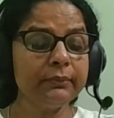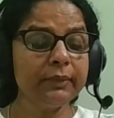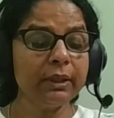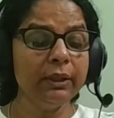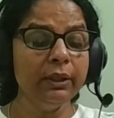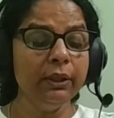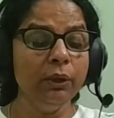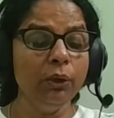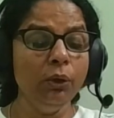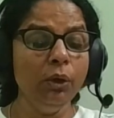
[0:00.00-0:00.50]

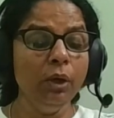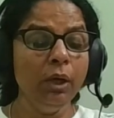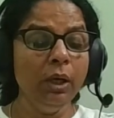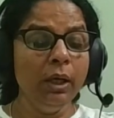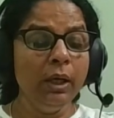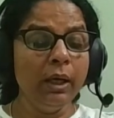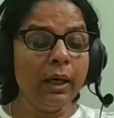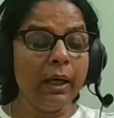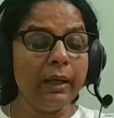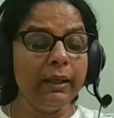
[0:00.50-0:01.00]
you know,
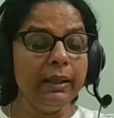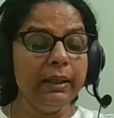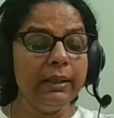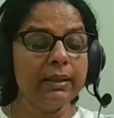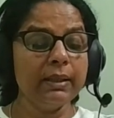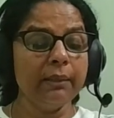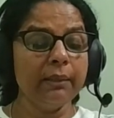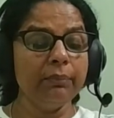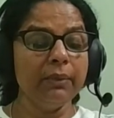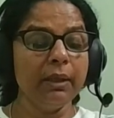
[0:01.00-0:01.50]
I did
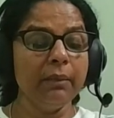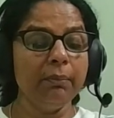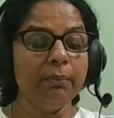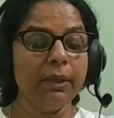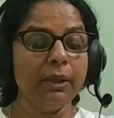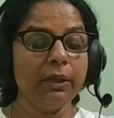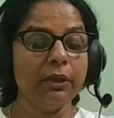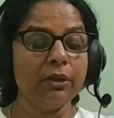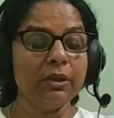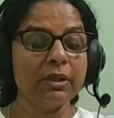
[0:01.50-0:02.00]
something
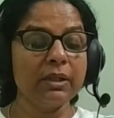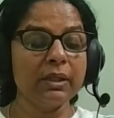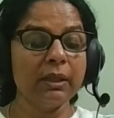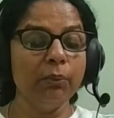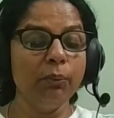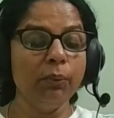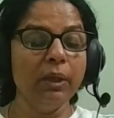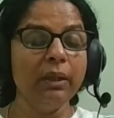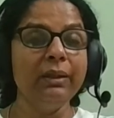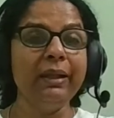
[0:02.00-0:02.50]
because
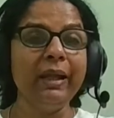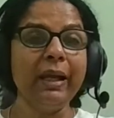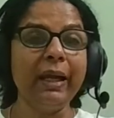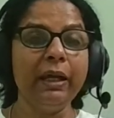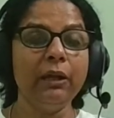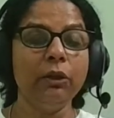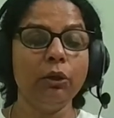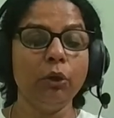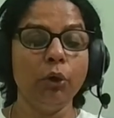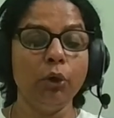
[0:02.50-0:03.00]
someone
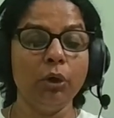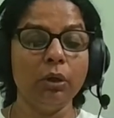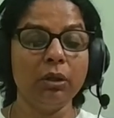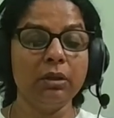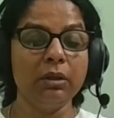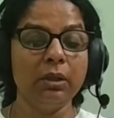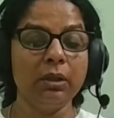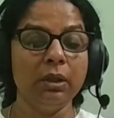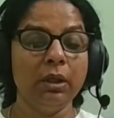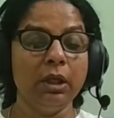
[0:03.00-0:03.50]
there
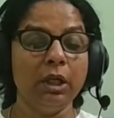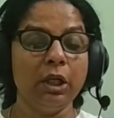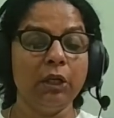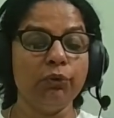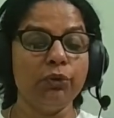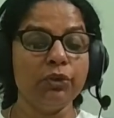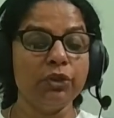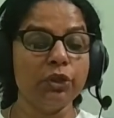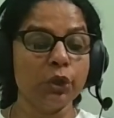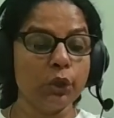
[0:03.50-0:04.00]
thought it
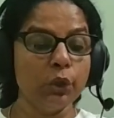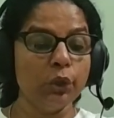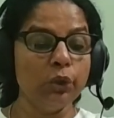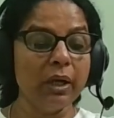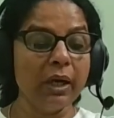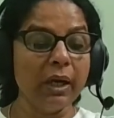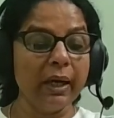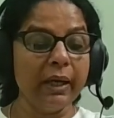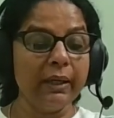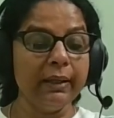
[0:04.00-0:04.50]
was a good
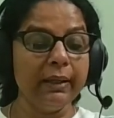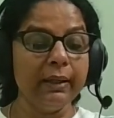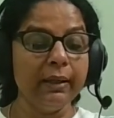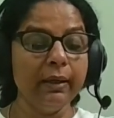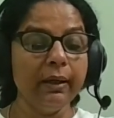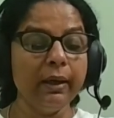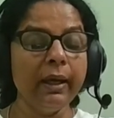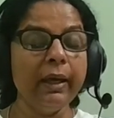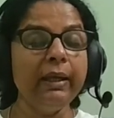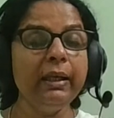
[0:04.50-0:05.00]

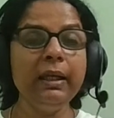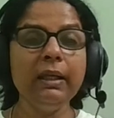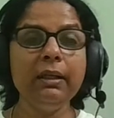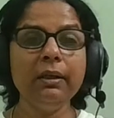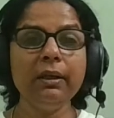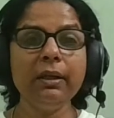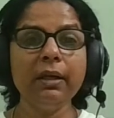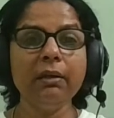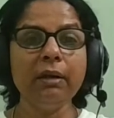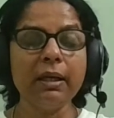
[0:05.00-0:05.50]
idea. And
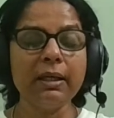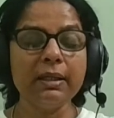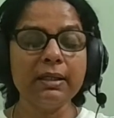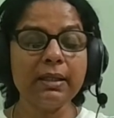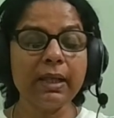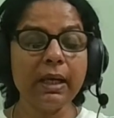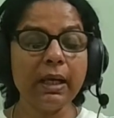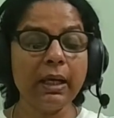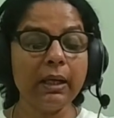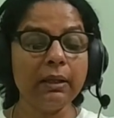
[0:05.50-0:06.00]
neither can I
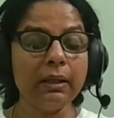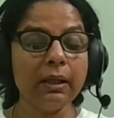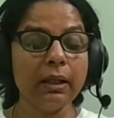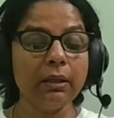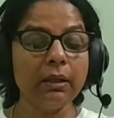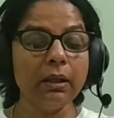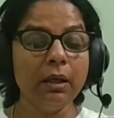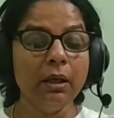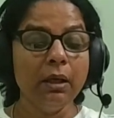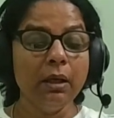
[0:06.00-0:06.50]
say
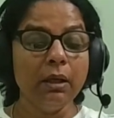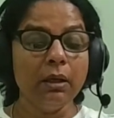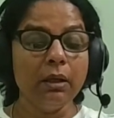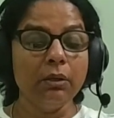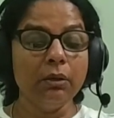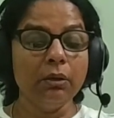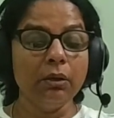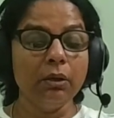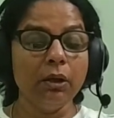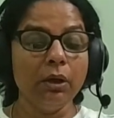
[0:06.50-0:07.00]
that, you
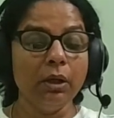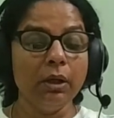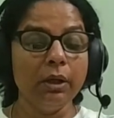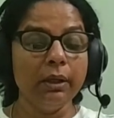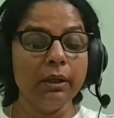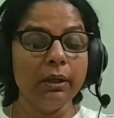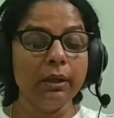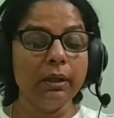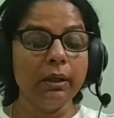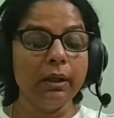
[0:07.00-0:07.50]
know, God,
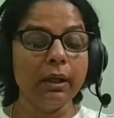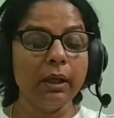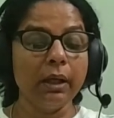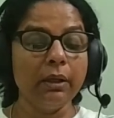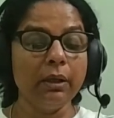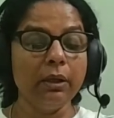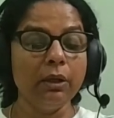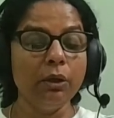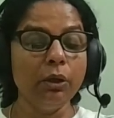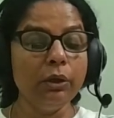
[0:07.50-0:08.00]
uh, I
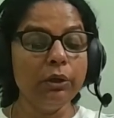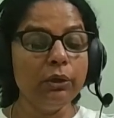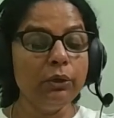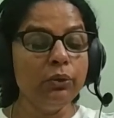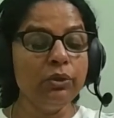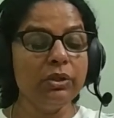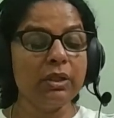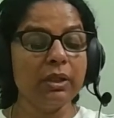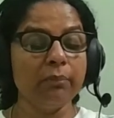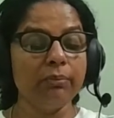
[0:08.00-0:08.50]
did not
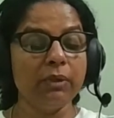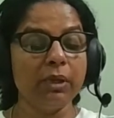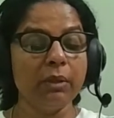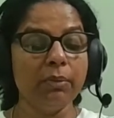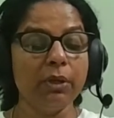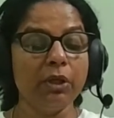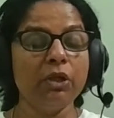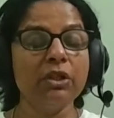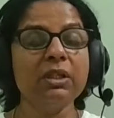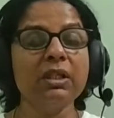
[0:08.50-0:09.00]
do something
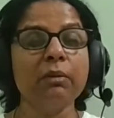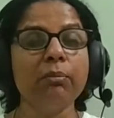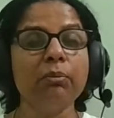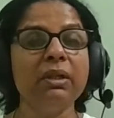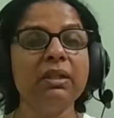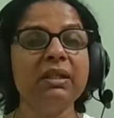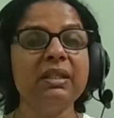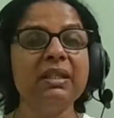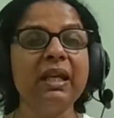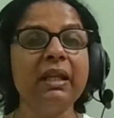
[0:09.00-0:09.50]
because
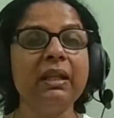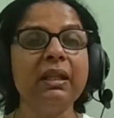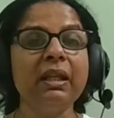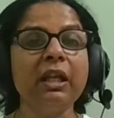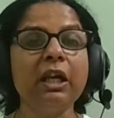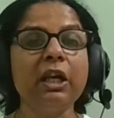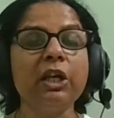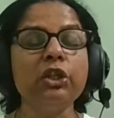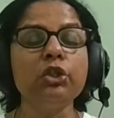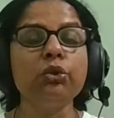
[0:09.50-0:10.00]
someone said
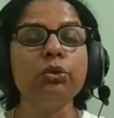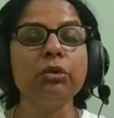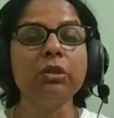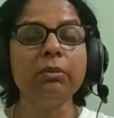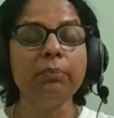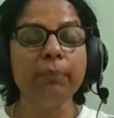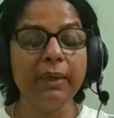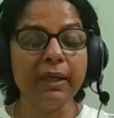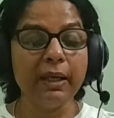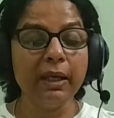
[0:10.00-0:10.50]
that I
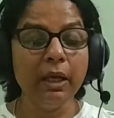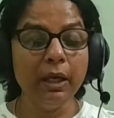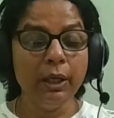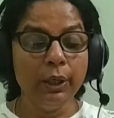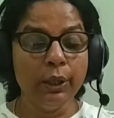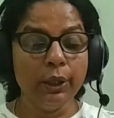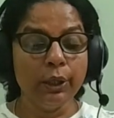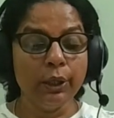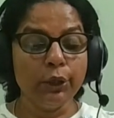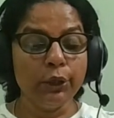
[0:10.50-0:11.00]
shouldn't be
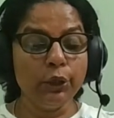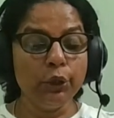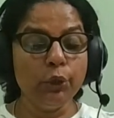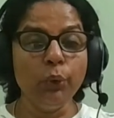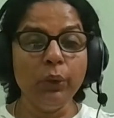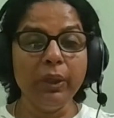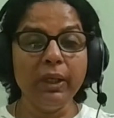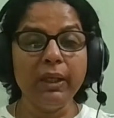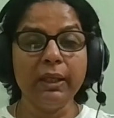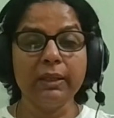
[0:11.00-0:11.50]
uh,
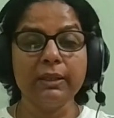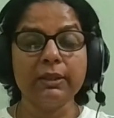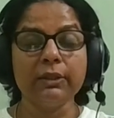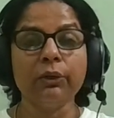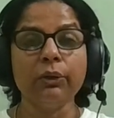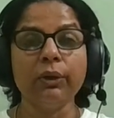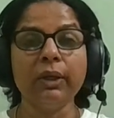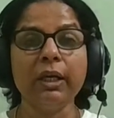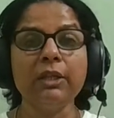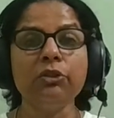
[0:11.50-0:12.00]
doing it.
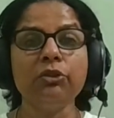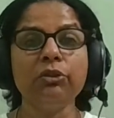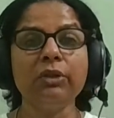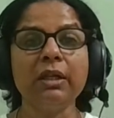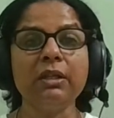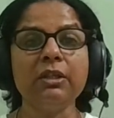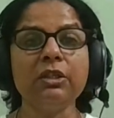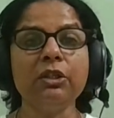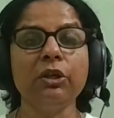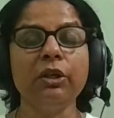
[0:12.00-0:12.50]
Okay, so
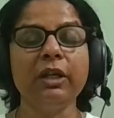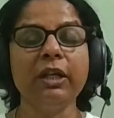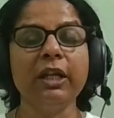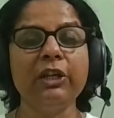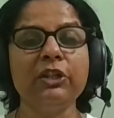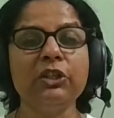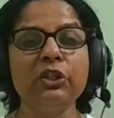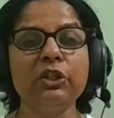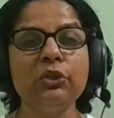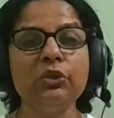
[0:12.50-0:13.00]
that's not an
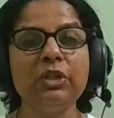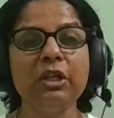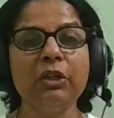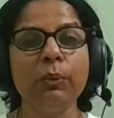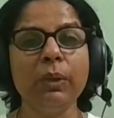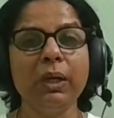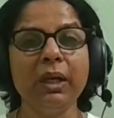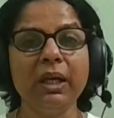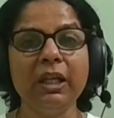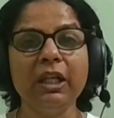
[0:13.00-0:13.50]
excuse that
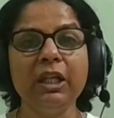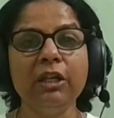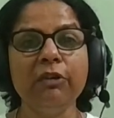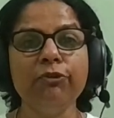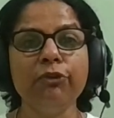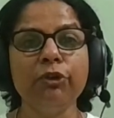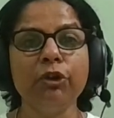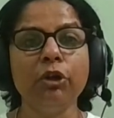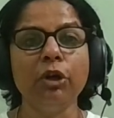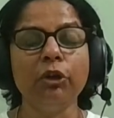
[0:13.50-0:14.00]
we can
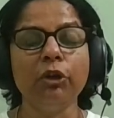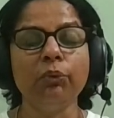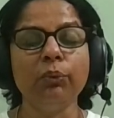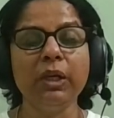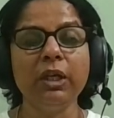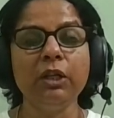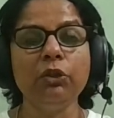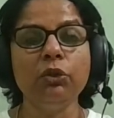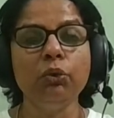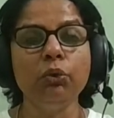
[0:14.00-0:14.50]
give God.
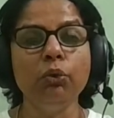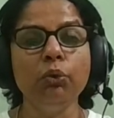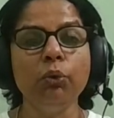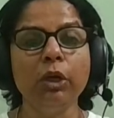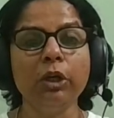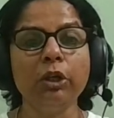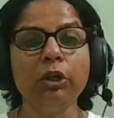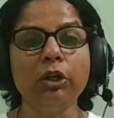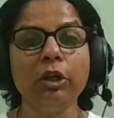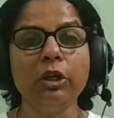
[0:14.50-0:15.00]
We do
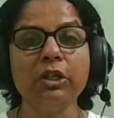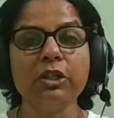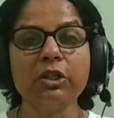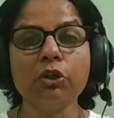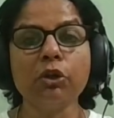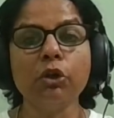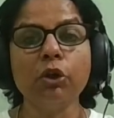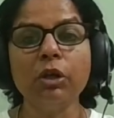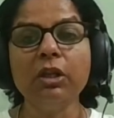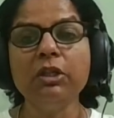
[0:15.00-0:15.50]
what God has
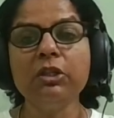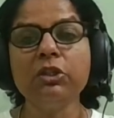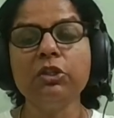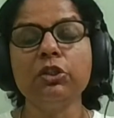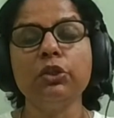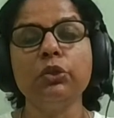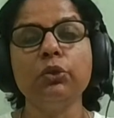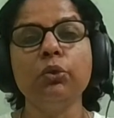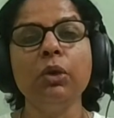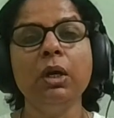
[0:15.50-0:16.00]
called us to
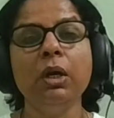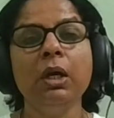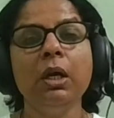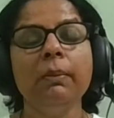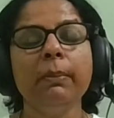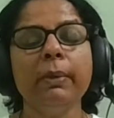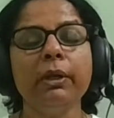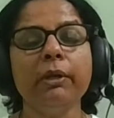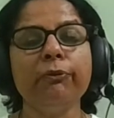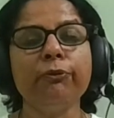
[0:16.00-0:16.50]
do,
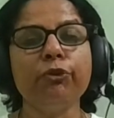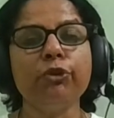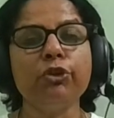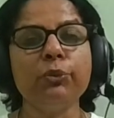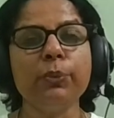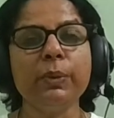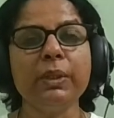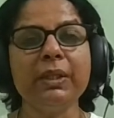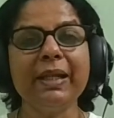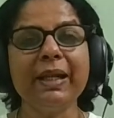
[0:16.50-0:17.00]
but of
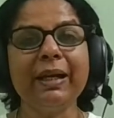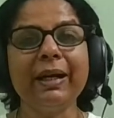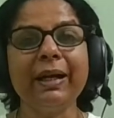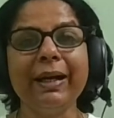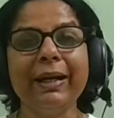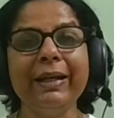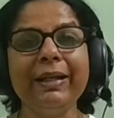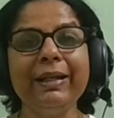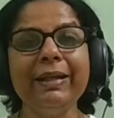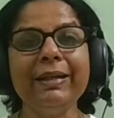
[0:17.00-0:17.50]
course, we take
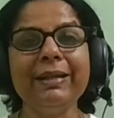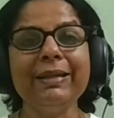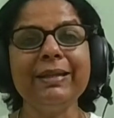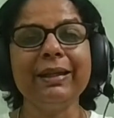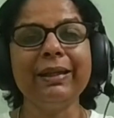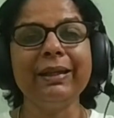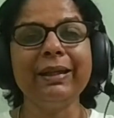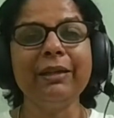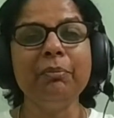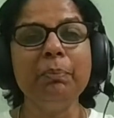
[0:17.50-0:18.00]
ideas
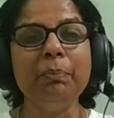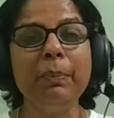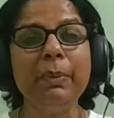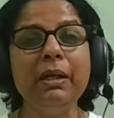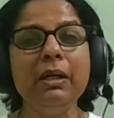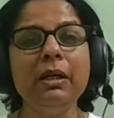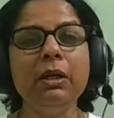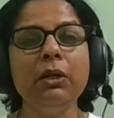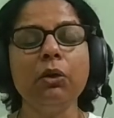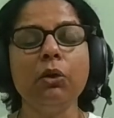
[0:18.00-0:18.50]
that can
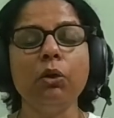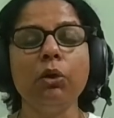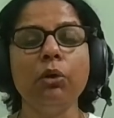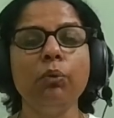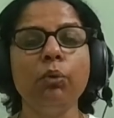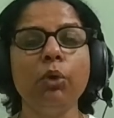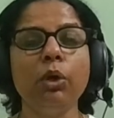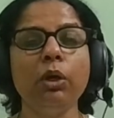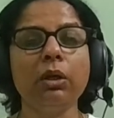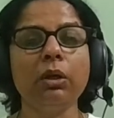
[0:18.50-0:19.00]
build on
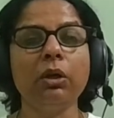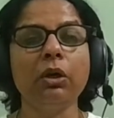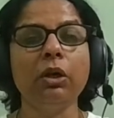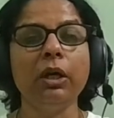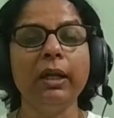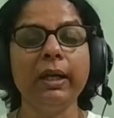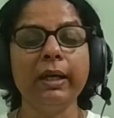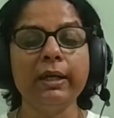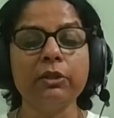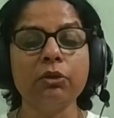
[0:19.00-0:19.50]
what
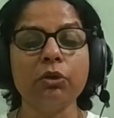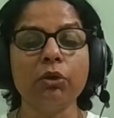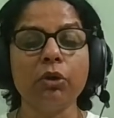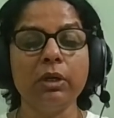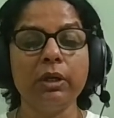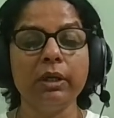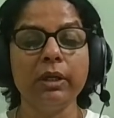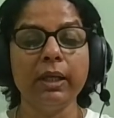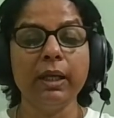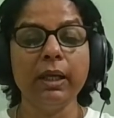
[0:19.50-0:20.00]
God has
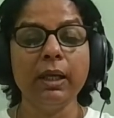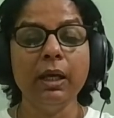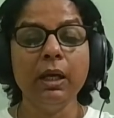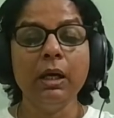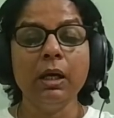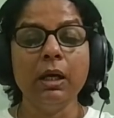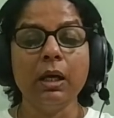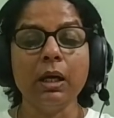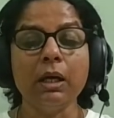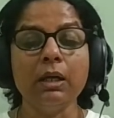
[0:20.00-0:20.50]
already
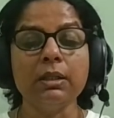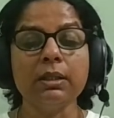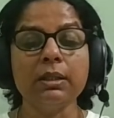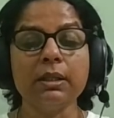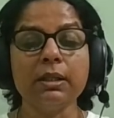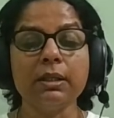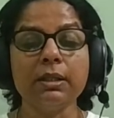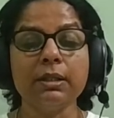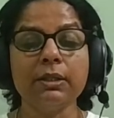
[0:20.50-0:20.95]
asked us